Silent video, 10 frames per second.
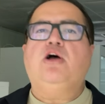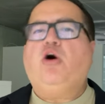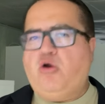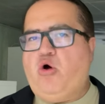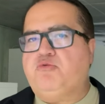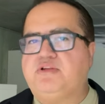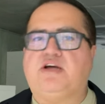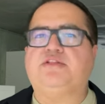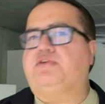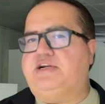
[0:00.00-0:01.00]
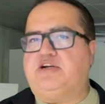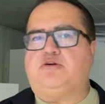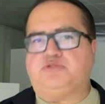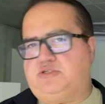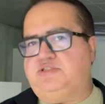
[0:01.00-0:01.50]
along with other retail
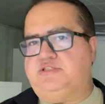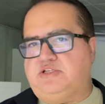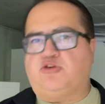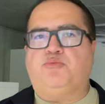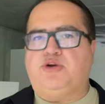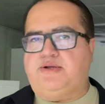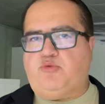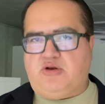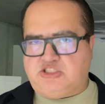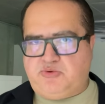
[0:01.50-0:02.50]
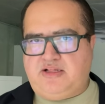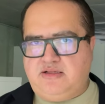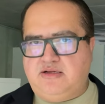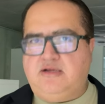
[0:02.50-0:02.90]
options in the community mall as well,